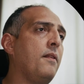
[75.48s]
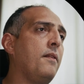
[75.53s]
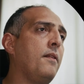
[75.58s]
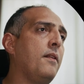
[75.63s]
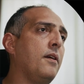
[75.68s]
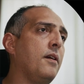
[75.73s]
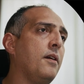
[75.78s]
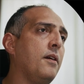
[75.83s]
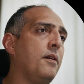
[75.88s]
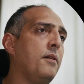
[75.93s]

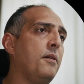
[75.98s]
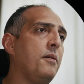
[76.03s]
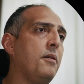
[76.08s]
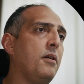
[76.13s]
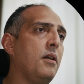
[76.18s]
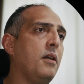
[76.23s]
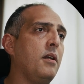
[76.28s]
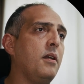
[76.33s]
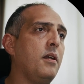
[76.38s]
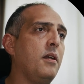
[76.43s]
the
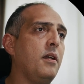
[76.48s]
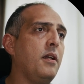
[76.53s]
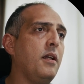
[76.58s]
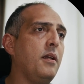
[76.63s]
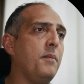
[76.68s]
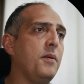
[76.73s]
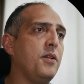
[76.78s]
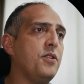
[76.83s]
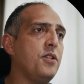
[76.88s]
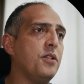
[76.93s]

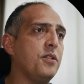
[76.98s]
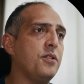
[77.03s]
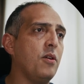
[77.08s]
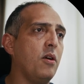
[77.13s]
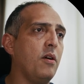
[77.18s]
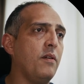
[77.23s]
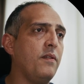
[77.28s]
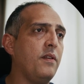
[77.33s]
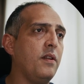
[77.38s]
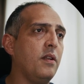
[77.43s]
images
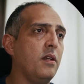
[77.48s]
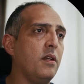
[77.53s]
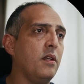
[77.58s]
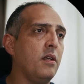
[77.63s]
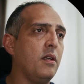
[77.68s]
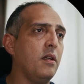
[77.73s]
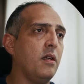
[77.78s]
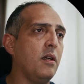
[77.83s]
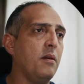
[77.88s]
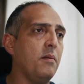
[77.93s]
of
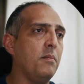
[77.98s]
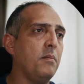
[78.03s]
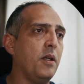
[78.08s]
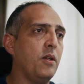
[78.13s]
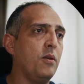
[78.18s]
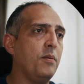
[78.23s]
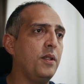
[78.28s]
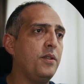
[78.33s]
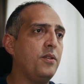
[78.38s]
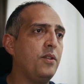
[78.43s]
the
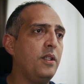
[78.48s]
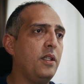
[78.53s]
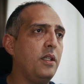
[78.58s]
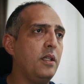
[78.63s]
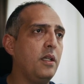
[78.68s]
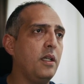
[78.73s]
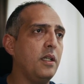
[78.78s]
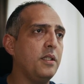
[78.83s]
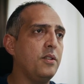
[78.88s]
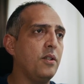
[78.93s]
manometry.
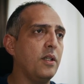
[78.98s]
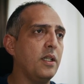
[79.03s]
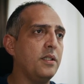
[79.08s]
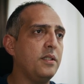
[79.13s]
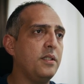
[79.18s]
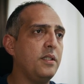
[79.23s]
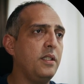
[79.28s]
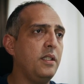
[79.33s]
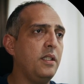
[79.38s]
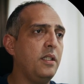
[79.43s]
As you can
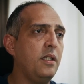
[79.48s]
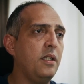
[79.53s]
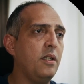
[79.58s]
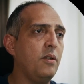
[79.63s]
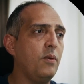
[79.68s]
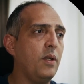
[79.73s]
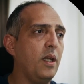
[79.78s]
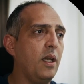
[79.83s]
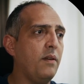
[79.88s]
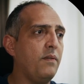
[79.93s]
see here,
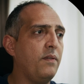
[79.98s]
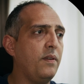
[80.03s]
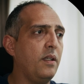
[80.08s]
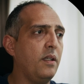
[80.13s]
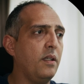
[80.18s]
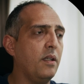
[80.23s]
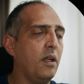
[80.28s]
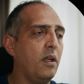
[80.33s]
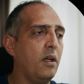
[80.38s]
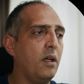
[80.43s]
we have
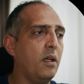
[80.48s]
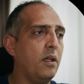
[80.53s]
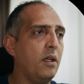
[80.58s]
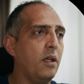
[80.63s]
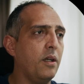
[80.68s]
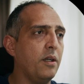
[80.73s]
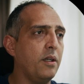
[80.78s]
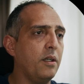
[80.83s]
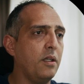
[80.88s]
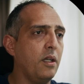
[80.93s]
here high
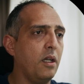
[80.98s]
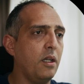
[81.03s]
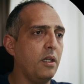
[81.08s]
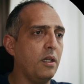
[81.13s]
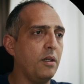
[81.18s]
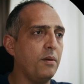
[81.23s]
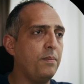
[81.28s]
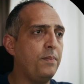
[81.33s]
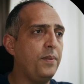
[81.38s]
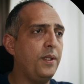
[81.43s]

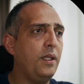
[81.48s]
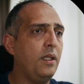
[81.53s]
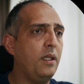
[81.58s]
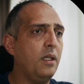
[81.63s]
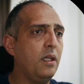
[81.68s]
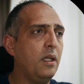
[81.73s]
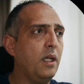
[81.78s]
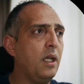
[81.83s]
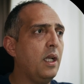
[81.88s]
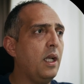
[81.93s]

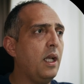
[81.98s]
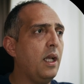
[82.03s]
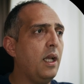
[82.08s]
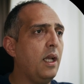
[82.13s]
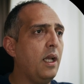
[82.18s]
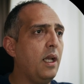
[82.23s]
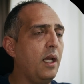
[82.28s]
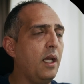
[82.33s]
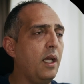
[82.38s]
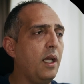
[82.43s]
IRP
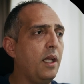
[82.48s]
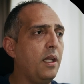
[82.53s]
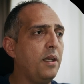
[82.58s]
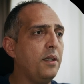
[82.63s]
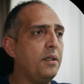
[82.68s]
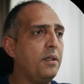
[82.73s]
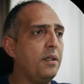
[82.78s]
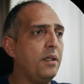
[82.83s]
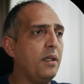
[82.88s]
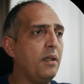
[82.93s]

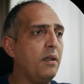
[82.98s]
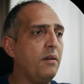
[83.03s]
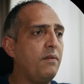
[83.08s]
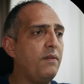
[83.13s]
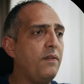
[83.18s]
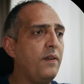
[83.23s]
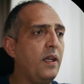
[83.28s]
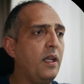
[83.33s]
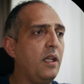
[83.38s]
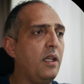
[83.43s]
and
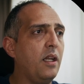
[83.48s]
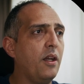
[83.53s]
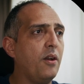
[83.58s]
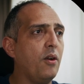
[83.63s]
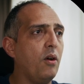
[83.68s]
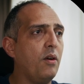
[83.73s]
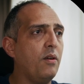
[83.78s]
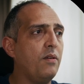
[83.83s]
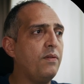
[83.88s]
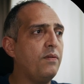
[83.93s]

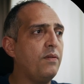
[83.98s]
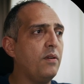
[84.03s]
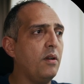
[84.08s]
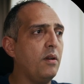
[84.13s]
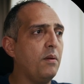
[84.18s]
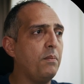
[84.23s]
failure of